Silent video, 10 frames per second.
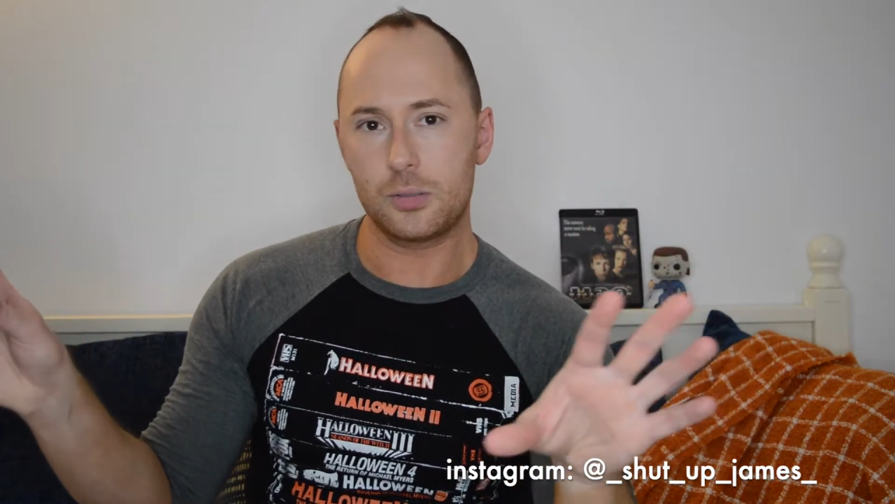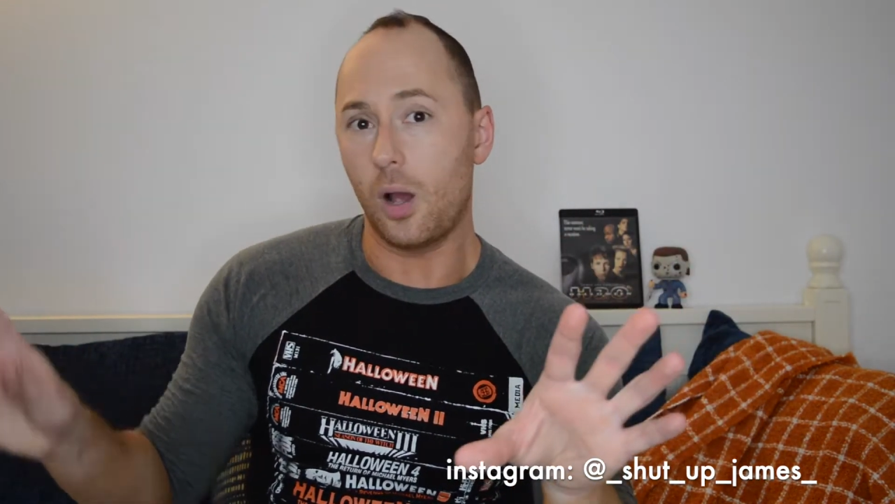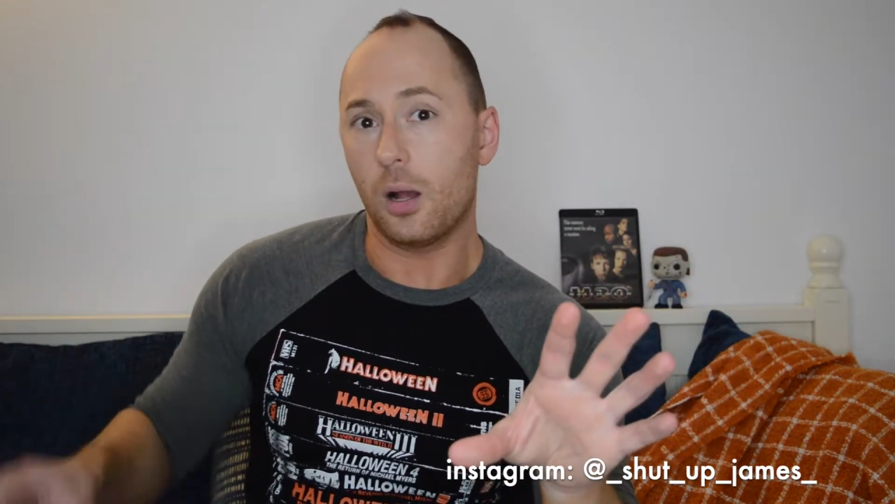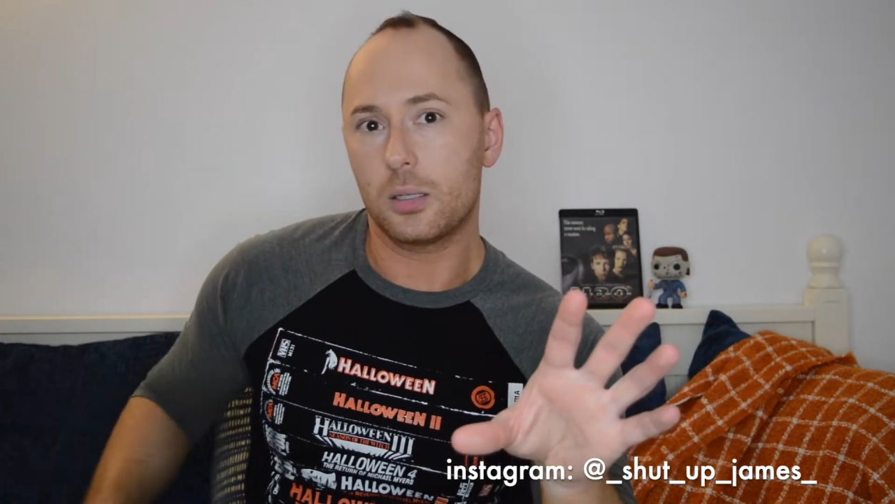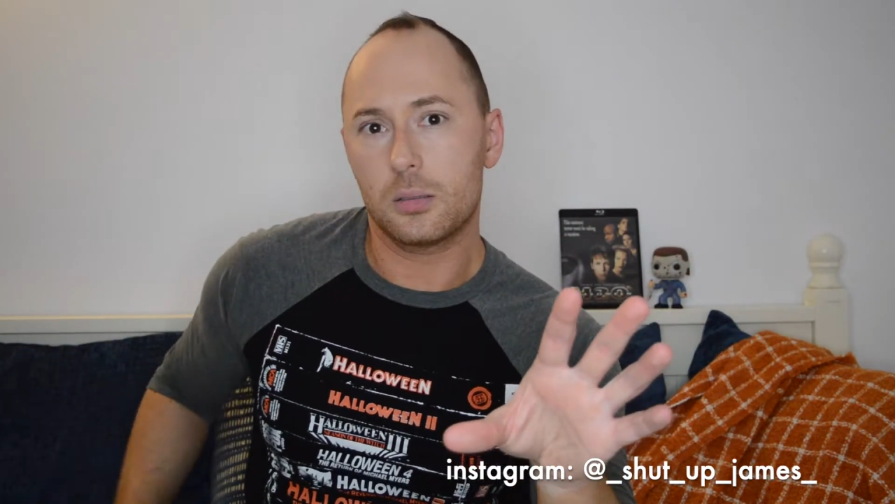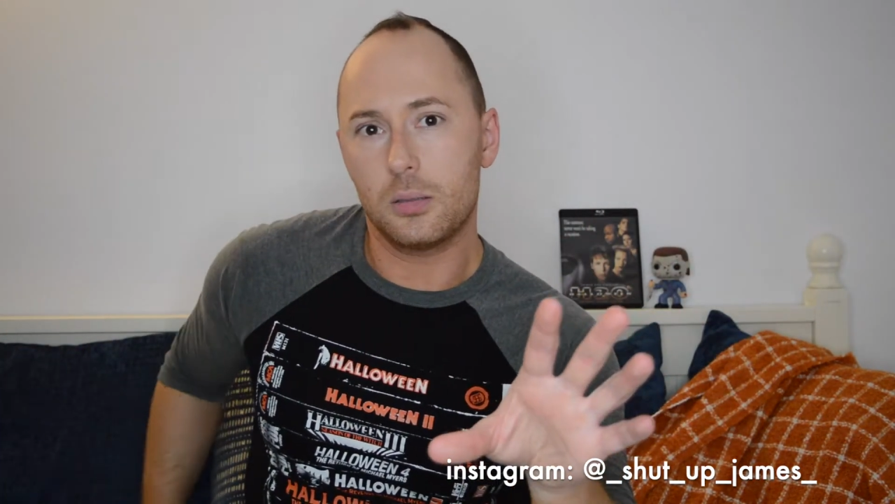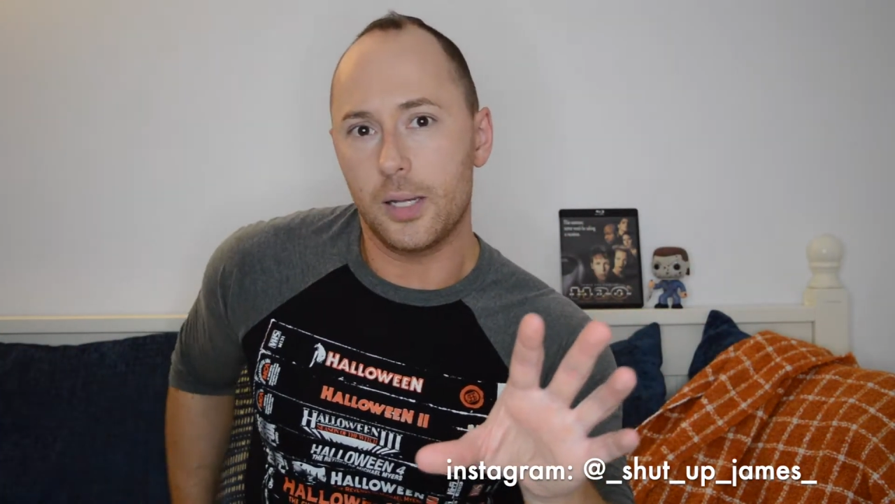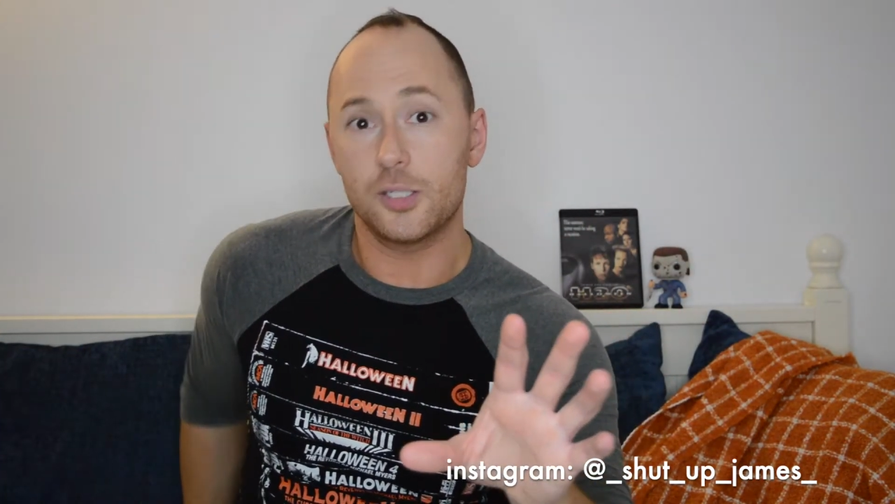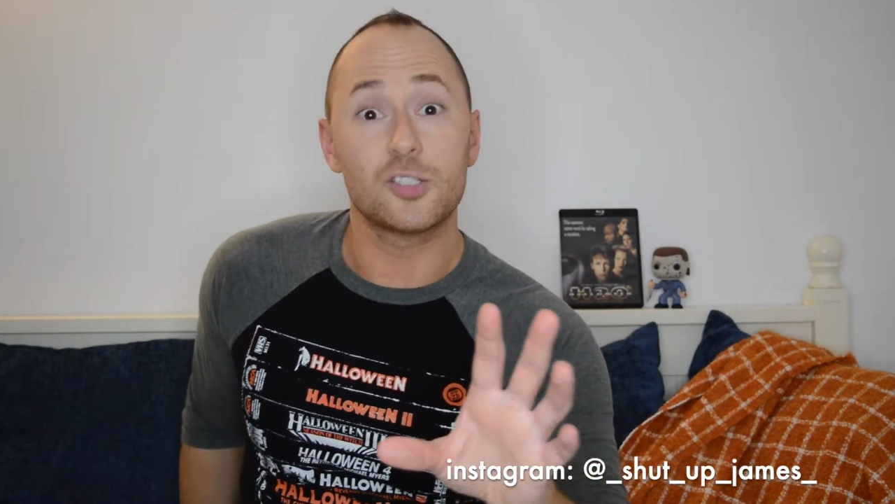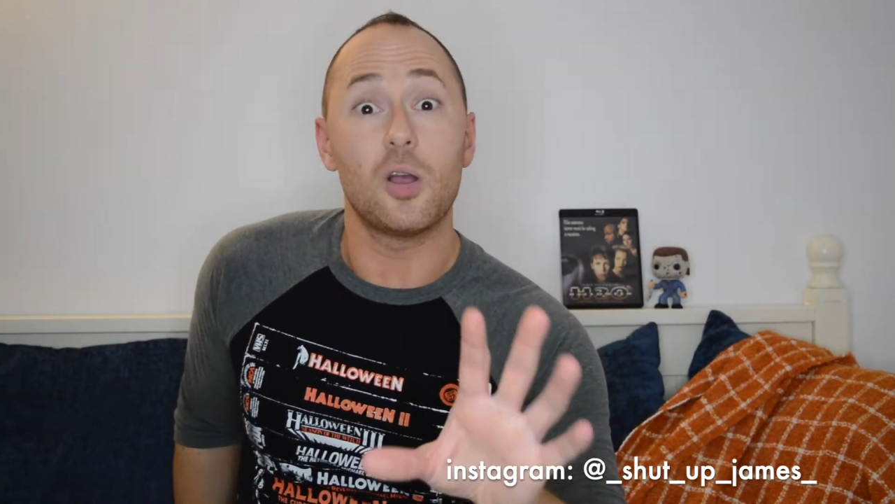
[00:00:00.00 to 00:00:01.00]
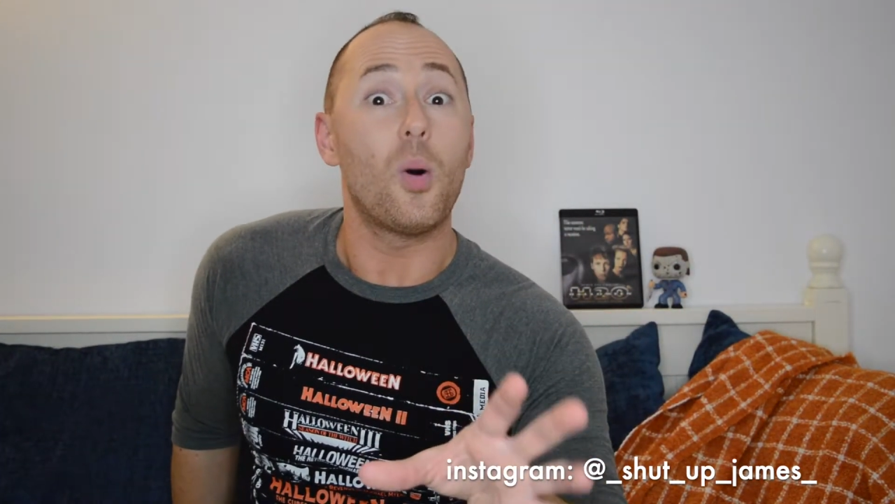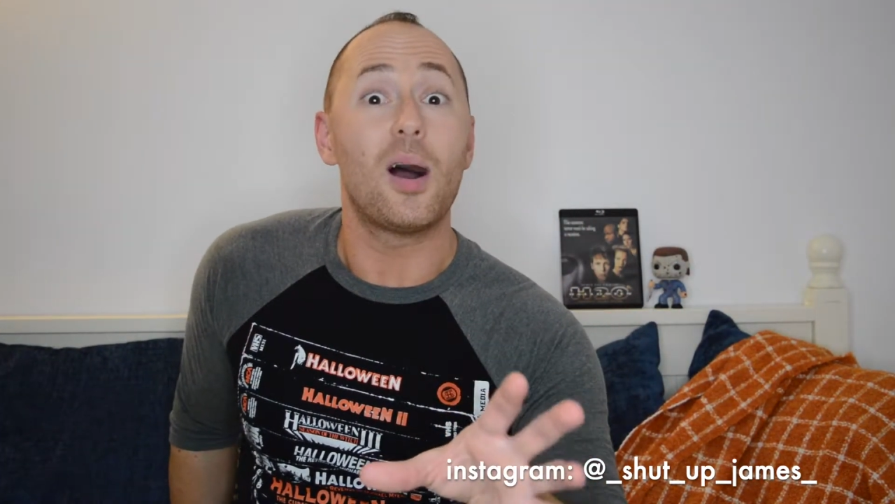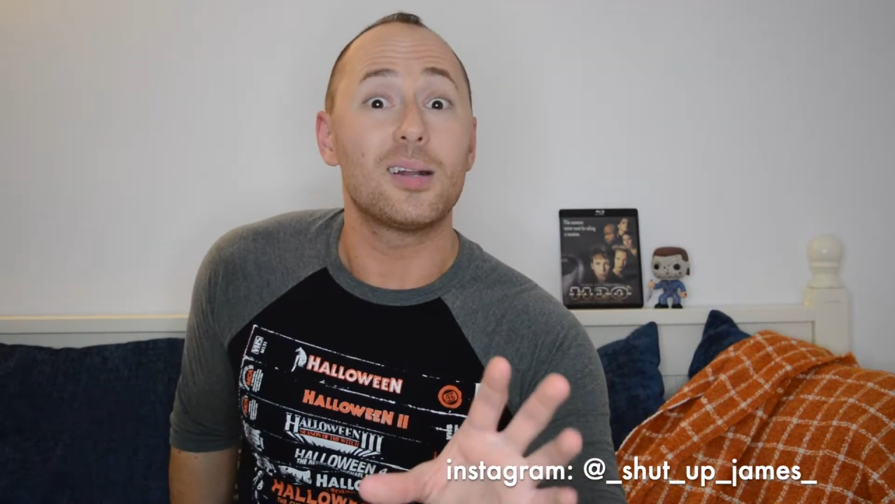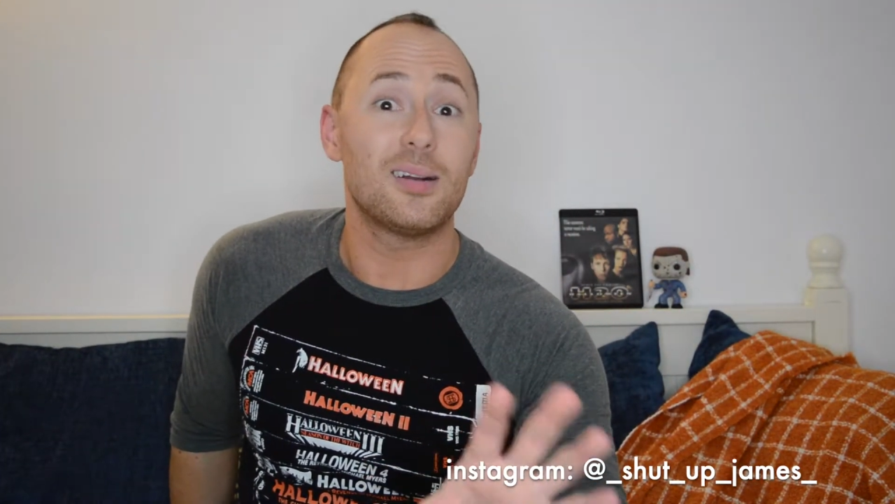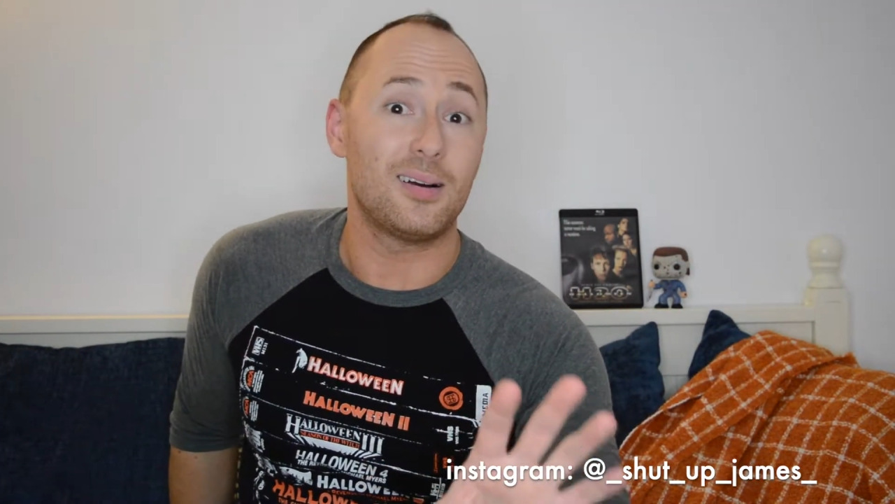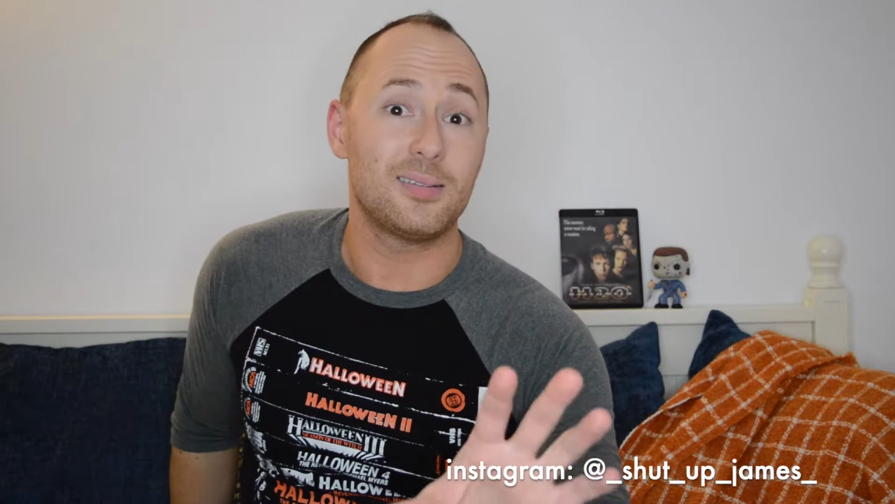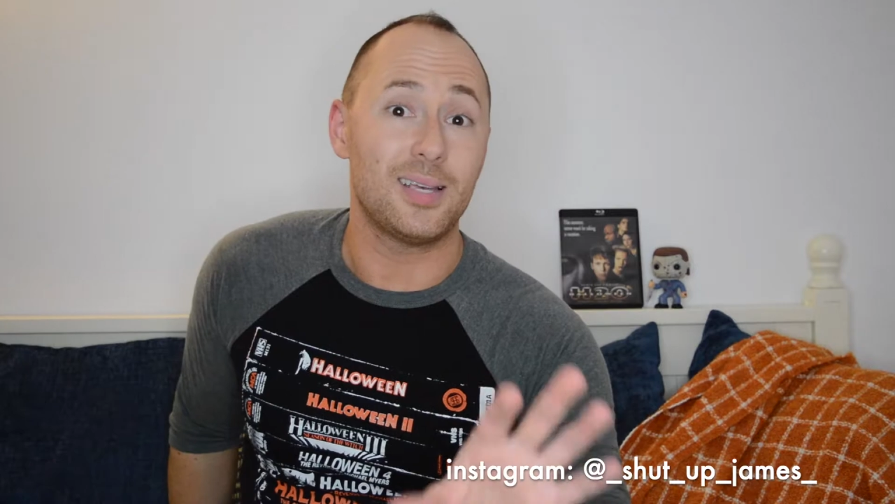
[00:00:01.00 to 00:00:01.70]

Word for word: talk, I could just go on and on.